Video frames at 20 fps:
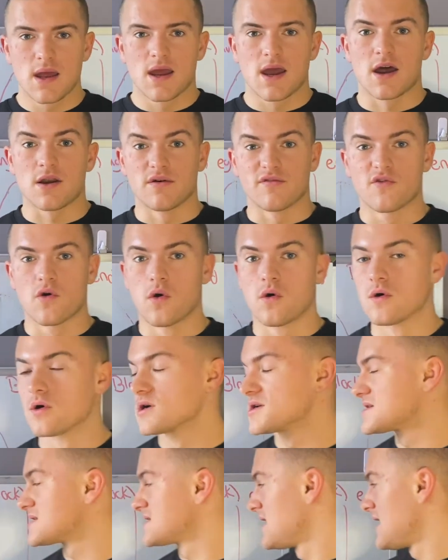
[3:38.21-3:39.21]
And of
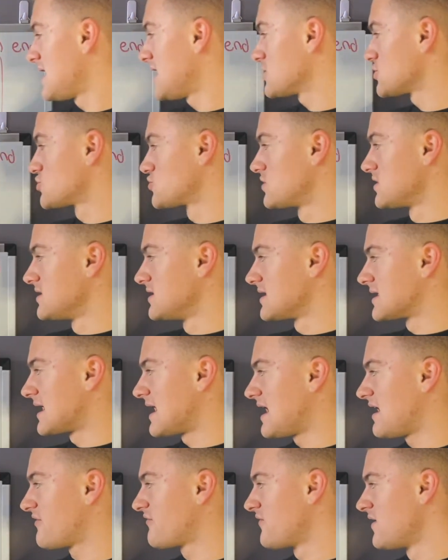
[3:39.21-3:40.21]
course, as shown in the
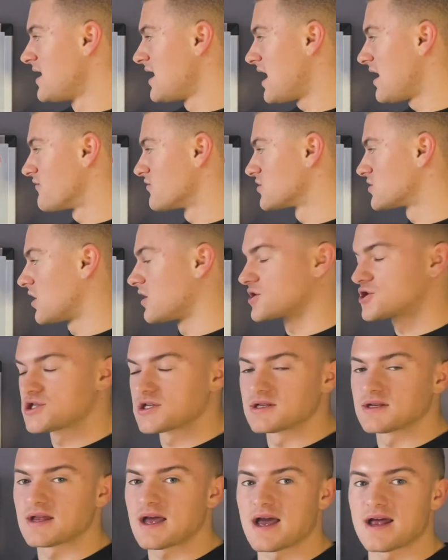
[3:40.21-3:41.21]
graph, a
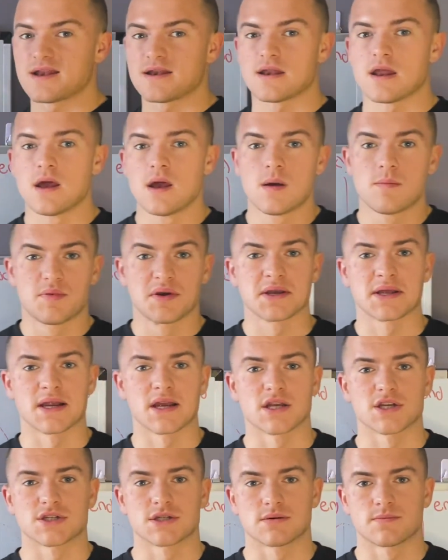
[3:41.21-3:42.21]
reduction in
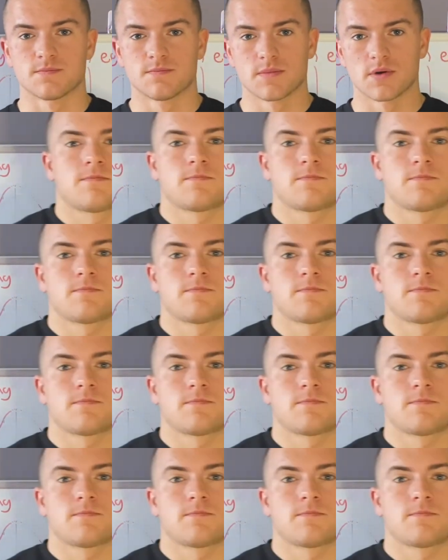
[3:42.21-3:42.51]
progression.